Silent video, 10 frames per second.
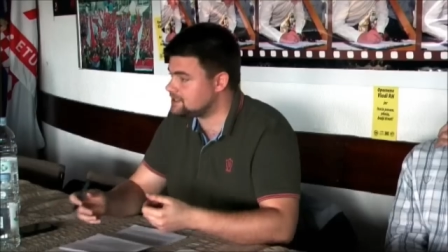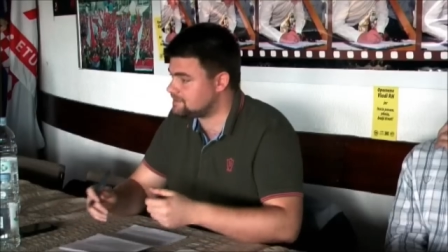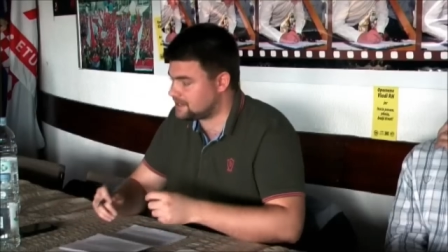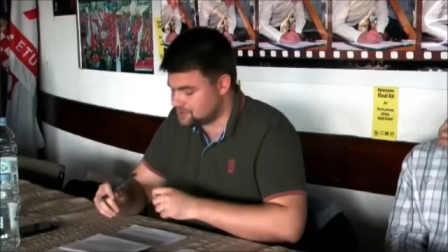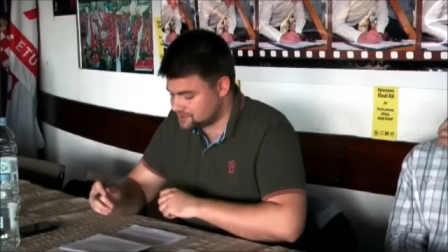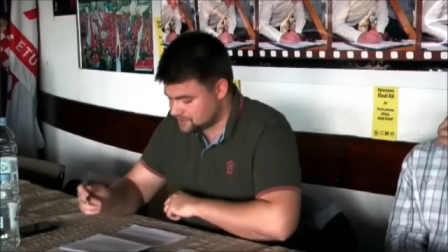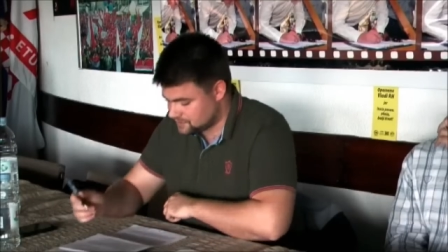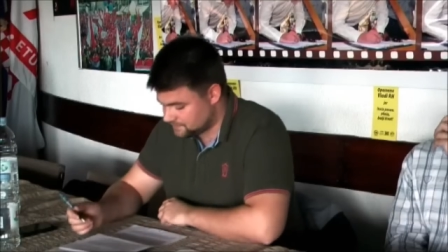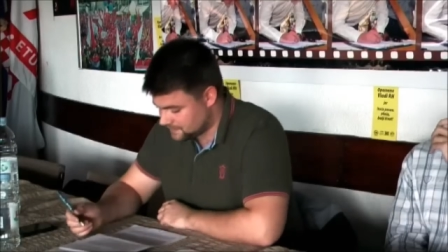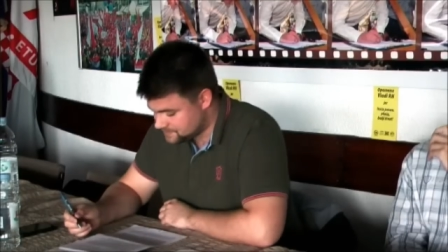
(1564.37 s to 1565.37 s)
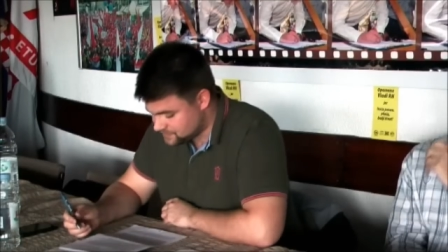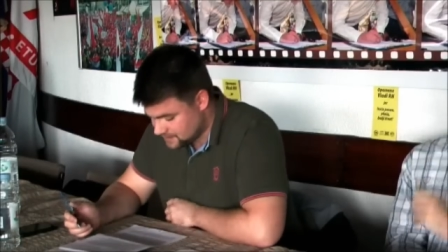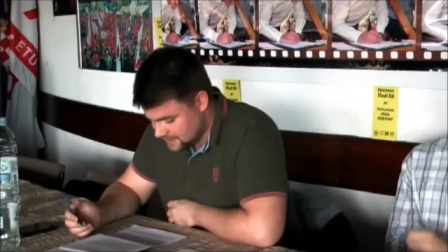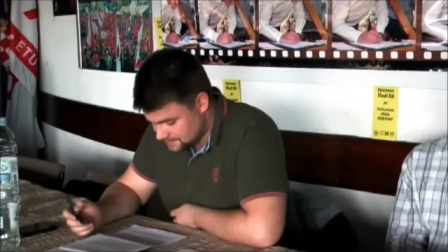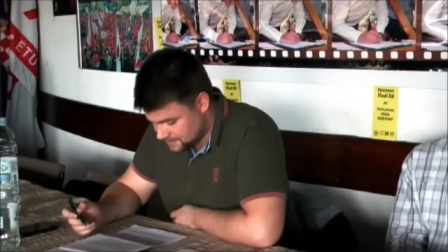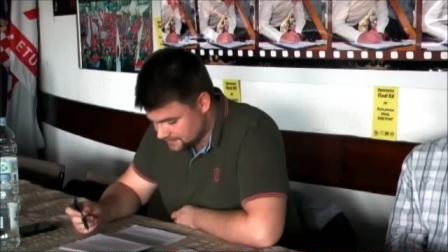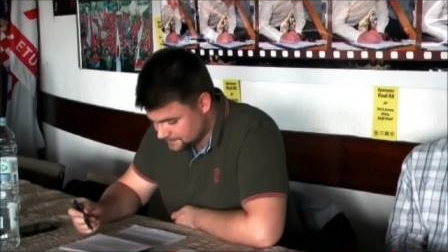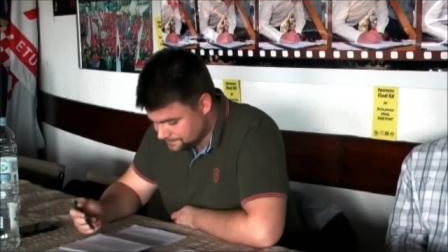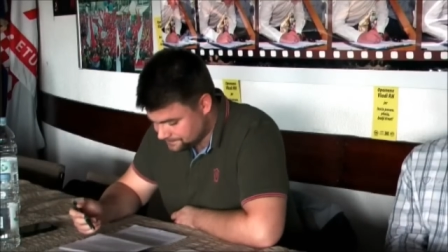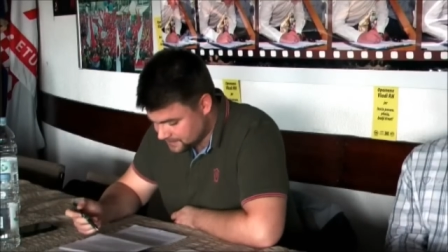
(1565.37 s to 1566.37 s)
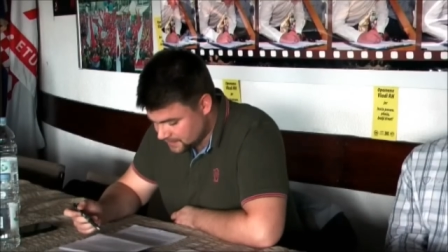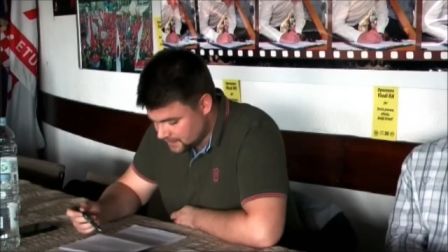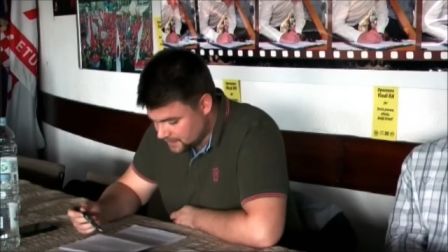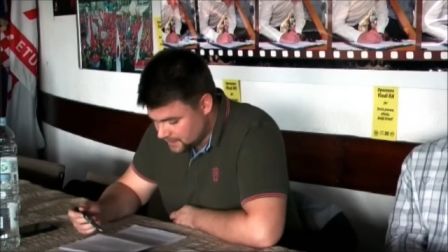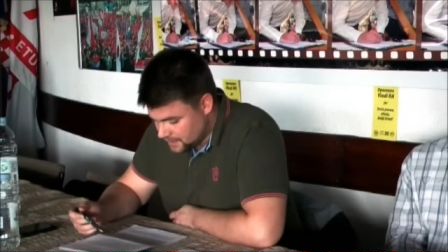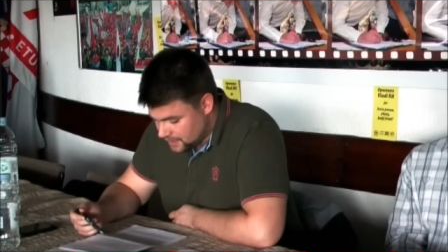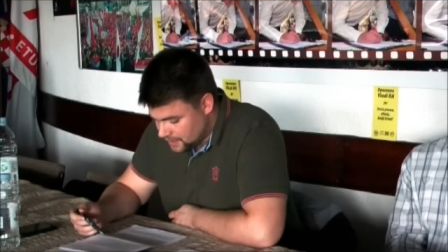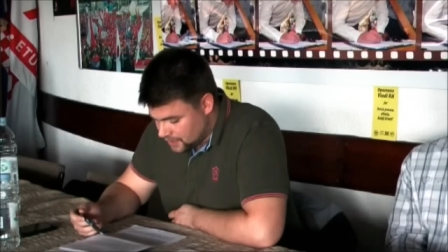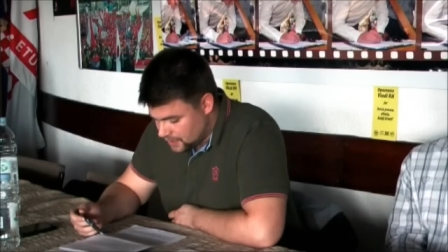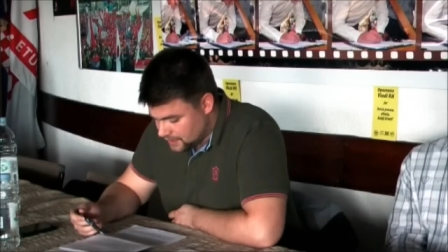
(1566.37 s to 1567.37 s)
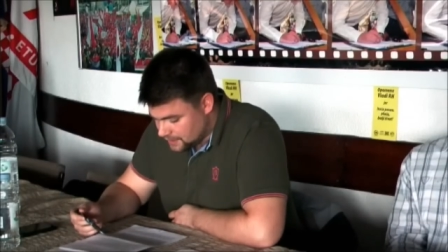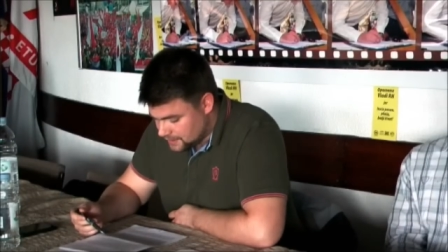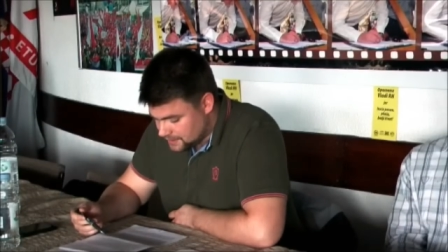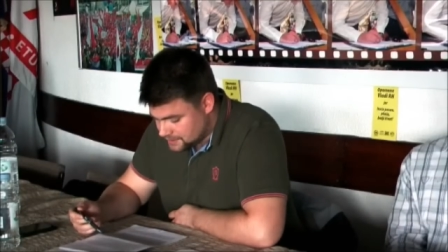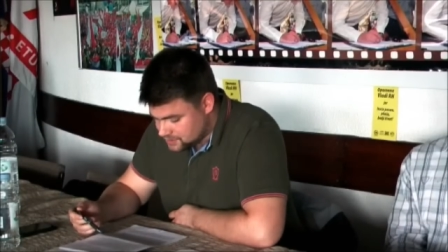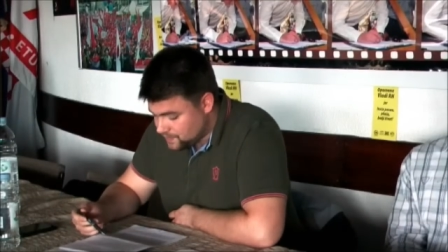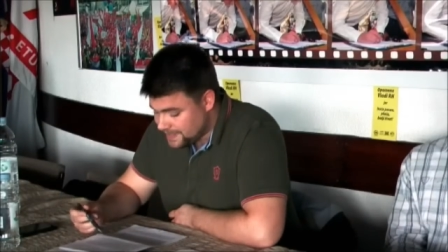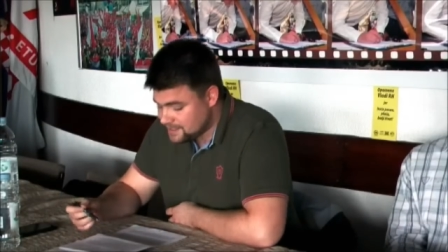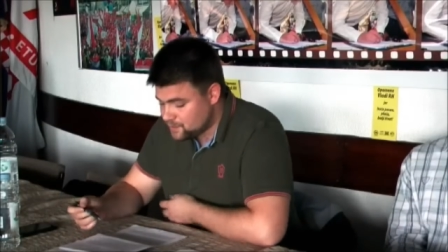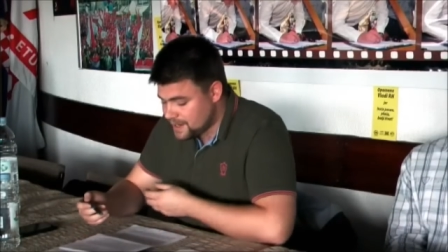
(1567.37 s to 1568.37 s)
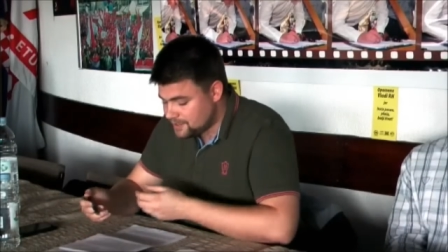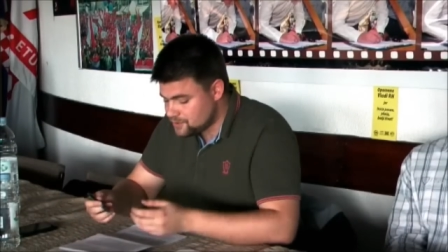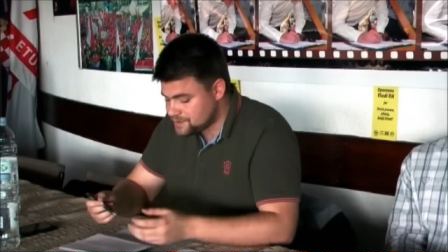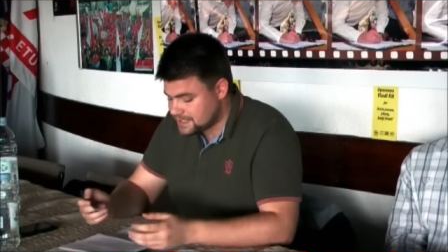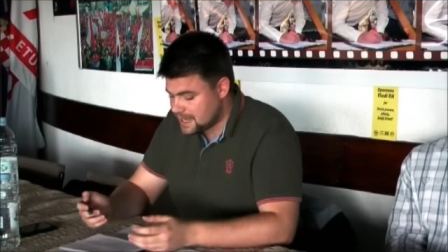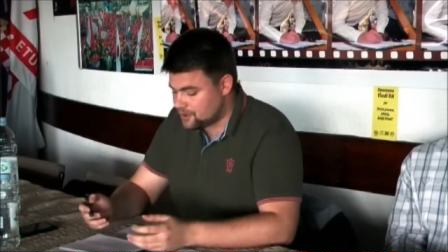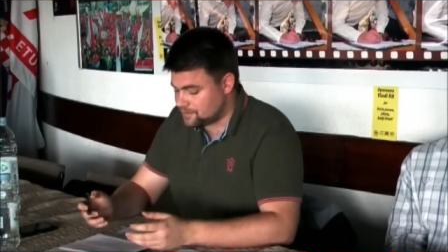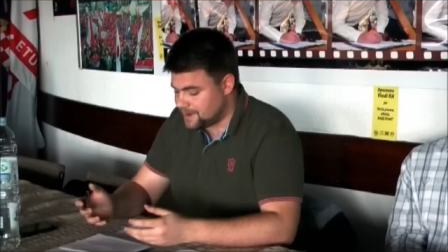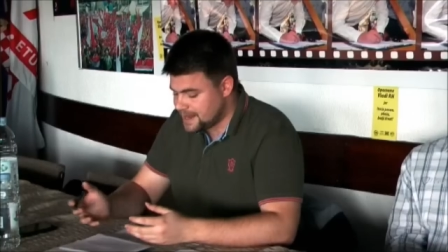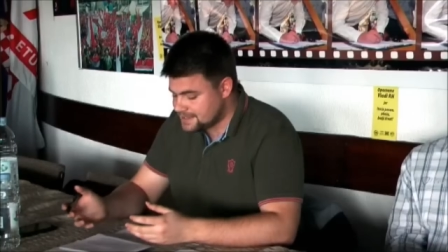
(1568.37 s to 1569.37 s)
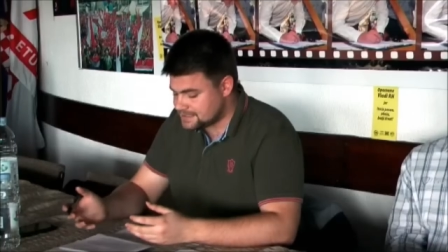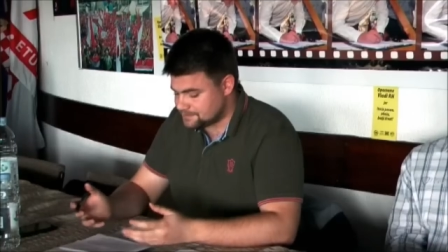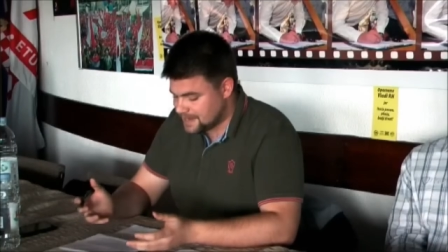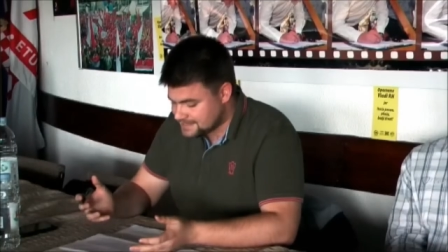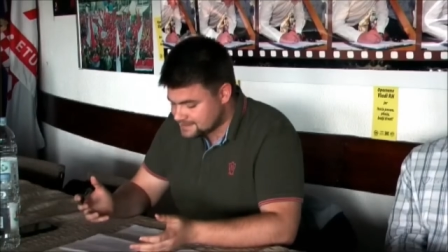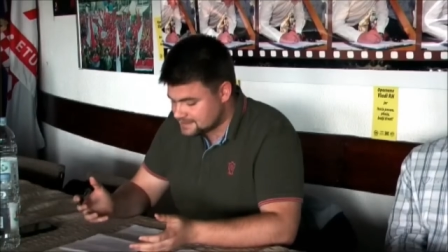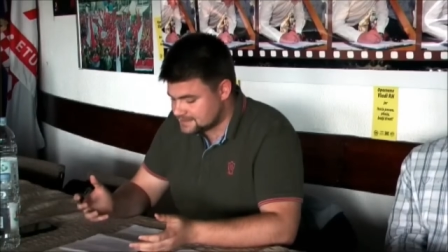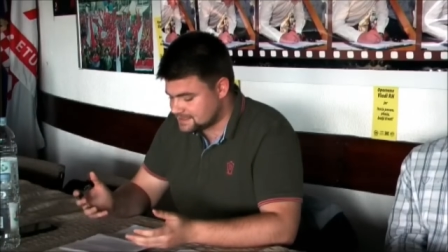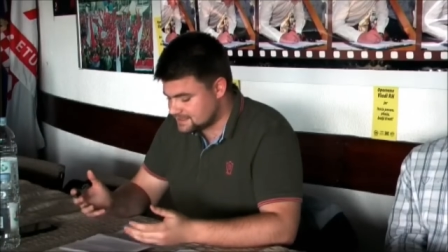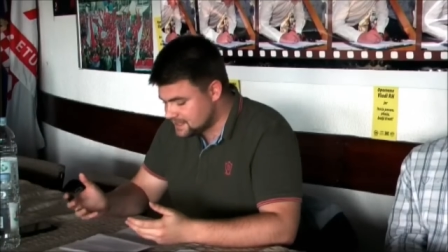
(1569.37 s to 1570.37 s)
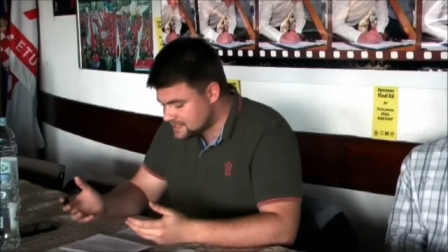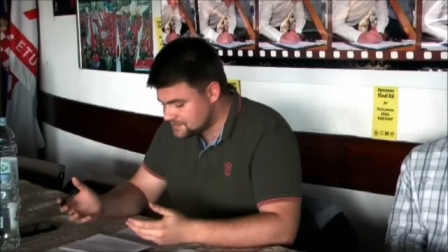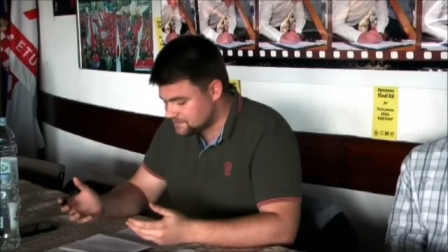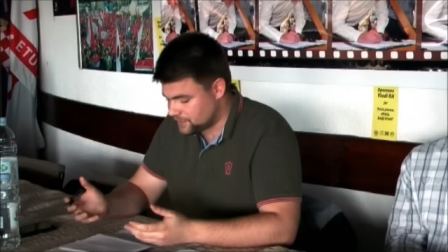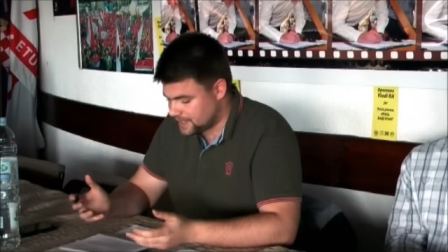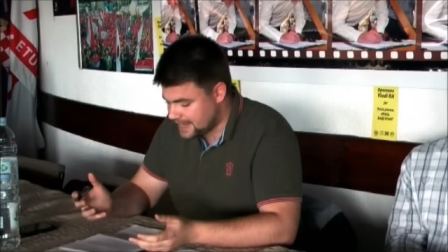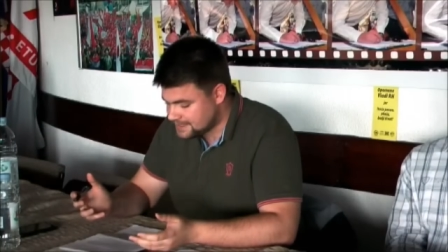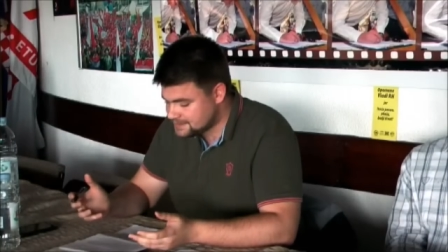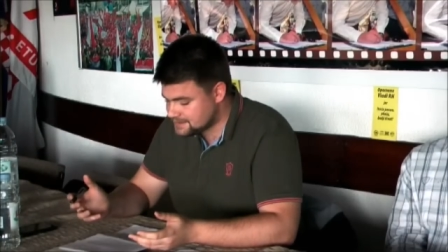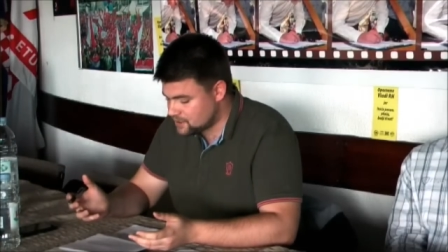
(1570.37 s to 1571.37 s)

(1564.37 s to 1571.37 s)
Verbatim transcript: expenditure of abstract labor. Uh, so whether we are using our brains, muscles, nerves, or hands